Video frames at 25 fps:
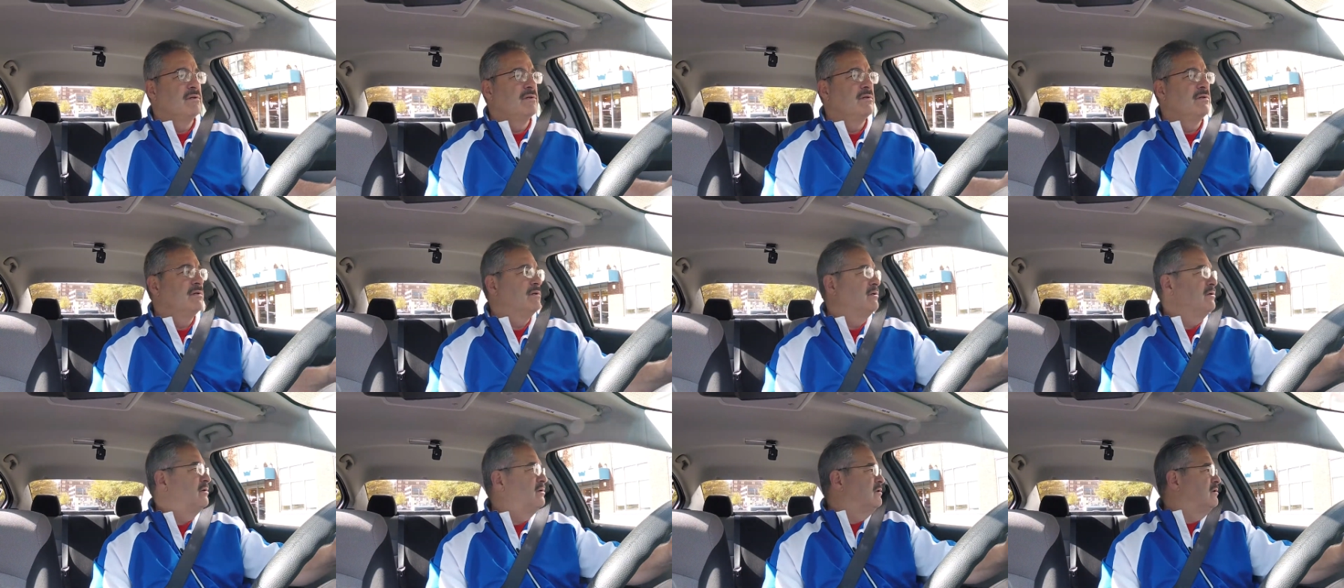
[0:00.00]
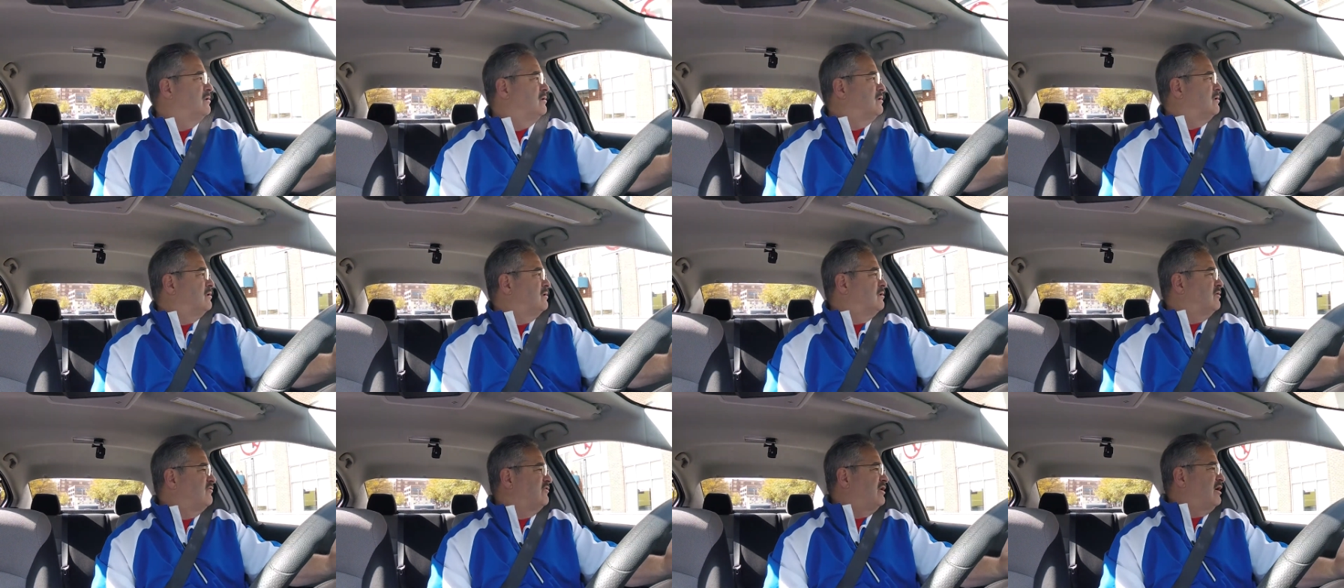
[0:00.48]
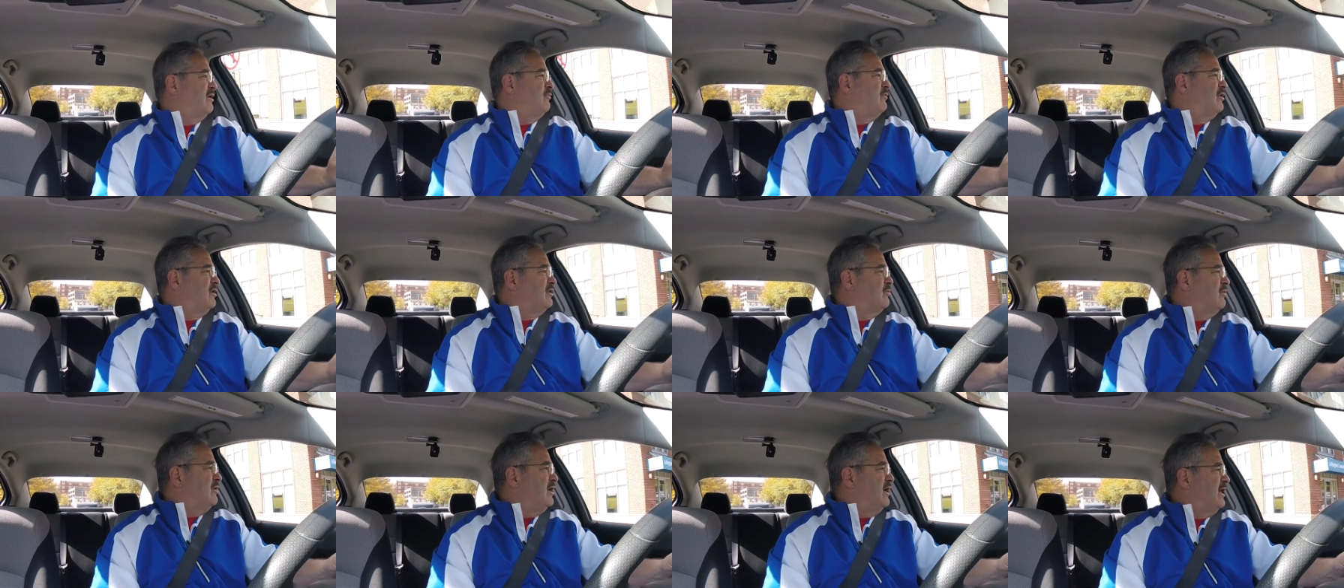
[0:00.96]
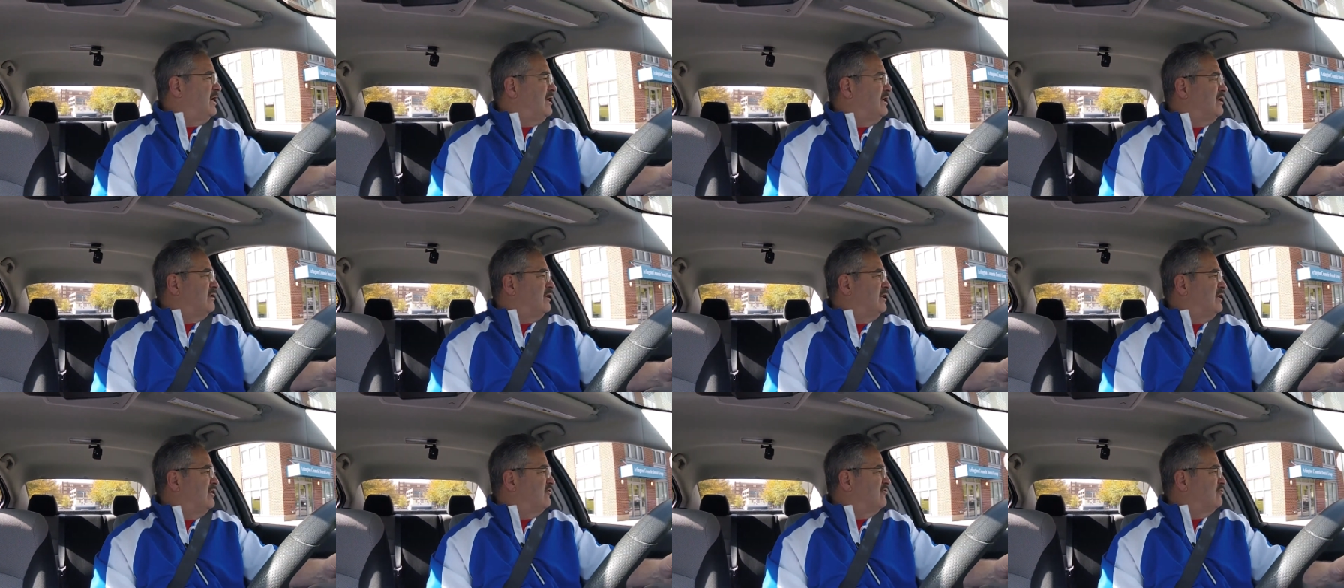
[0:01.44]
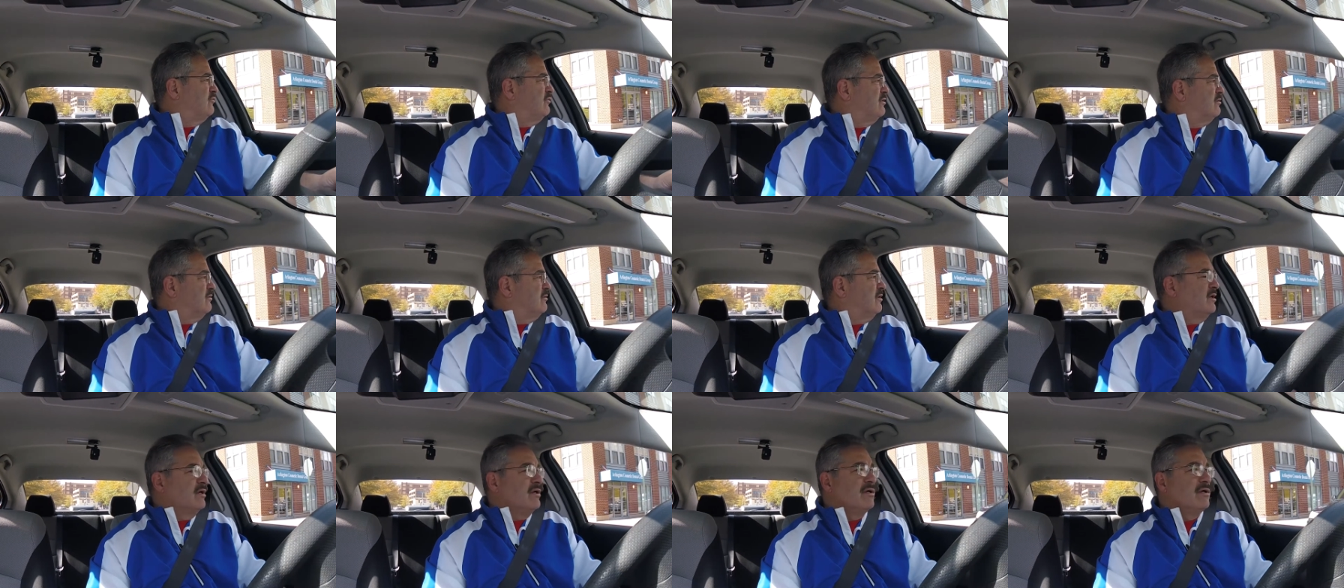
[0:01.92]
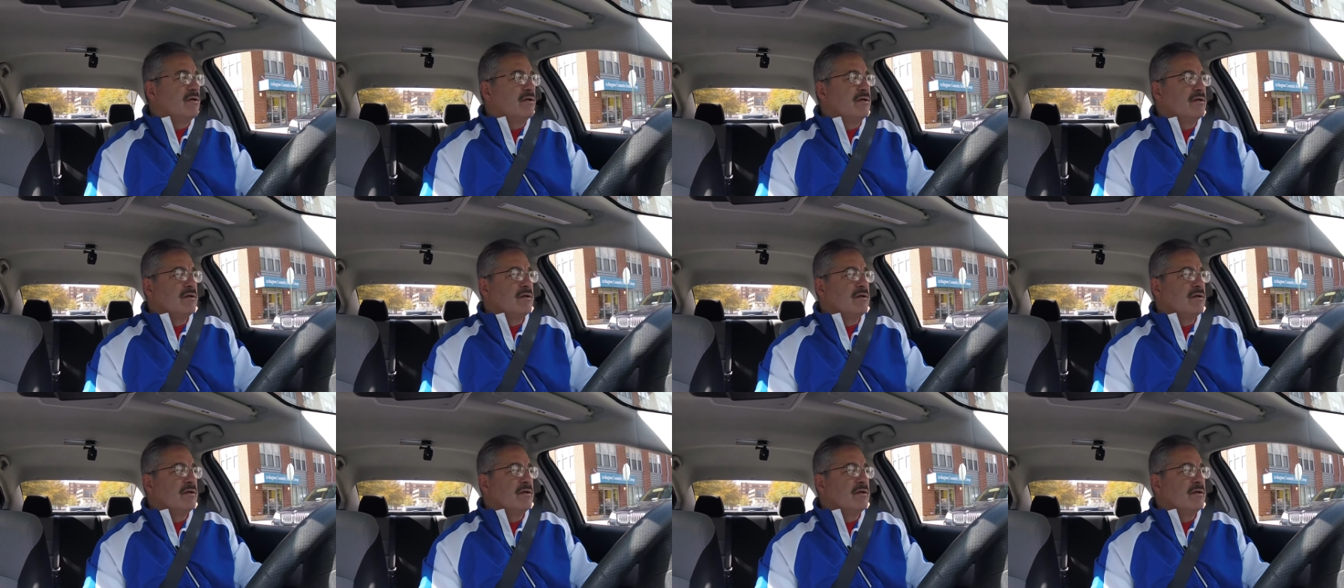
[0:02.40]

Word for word: Okay. Are is that one way? It is one way.